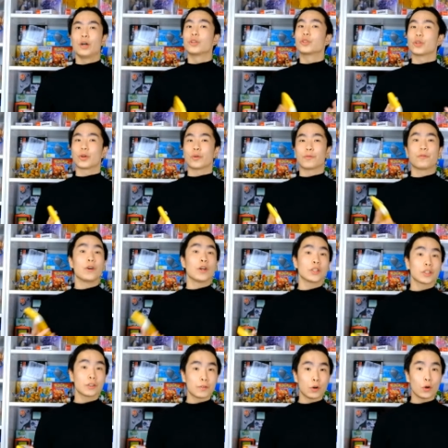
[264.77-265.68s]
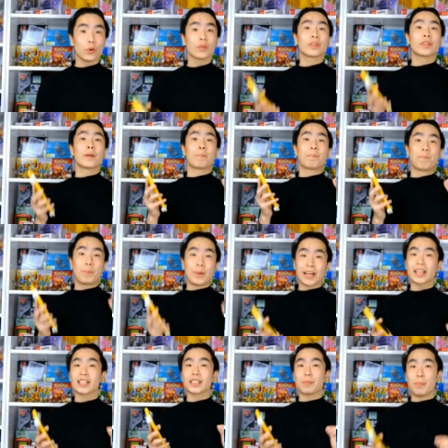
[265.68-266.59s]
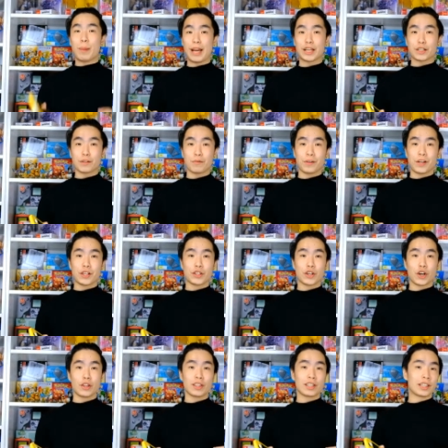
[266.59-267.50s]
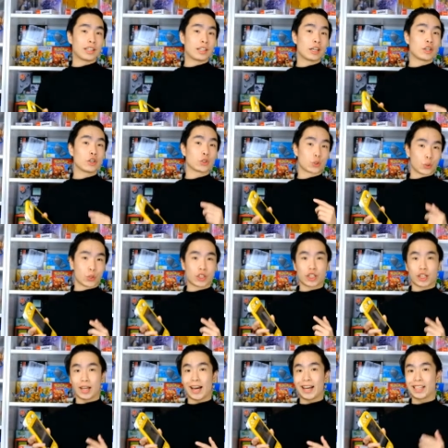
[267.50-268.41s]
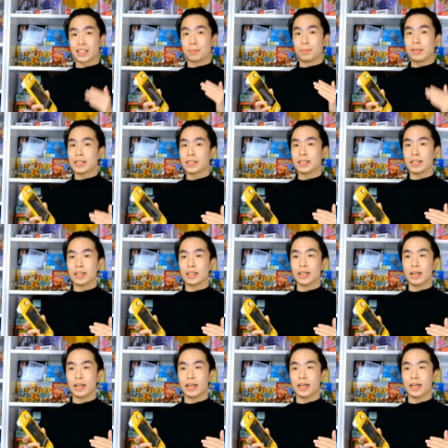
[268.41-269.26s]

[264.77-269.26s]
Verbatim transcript: So first of all, the biggest major feature the Nintendo Switch Lite is missing